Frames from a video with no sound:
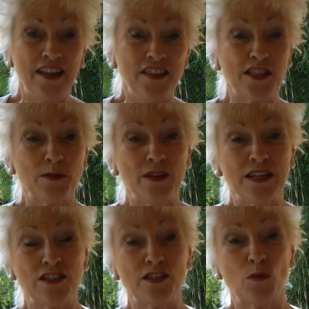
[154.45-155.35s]
This
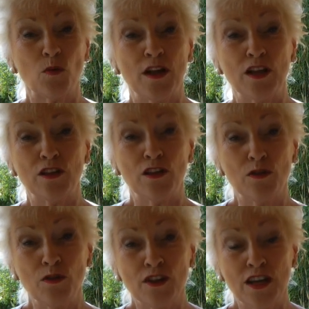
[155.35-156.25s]
means that when
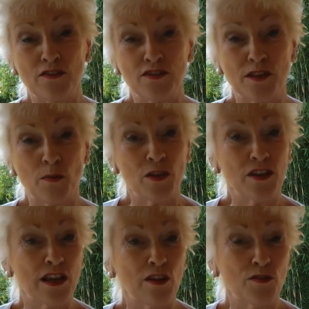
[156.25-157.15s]
you think of someone,
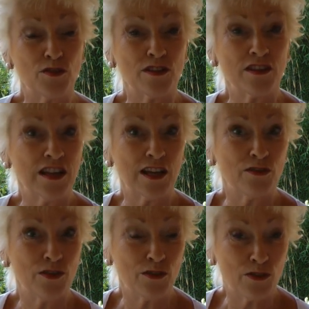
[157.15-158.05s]
they often think
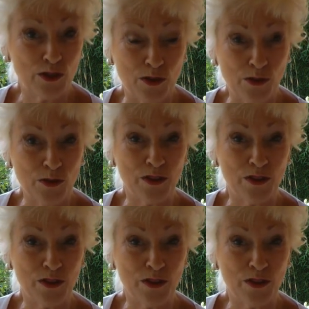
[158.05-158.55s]
of you too,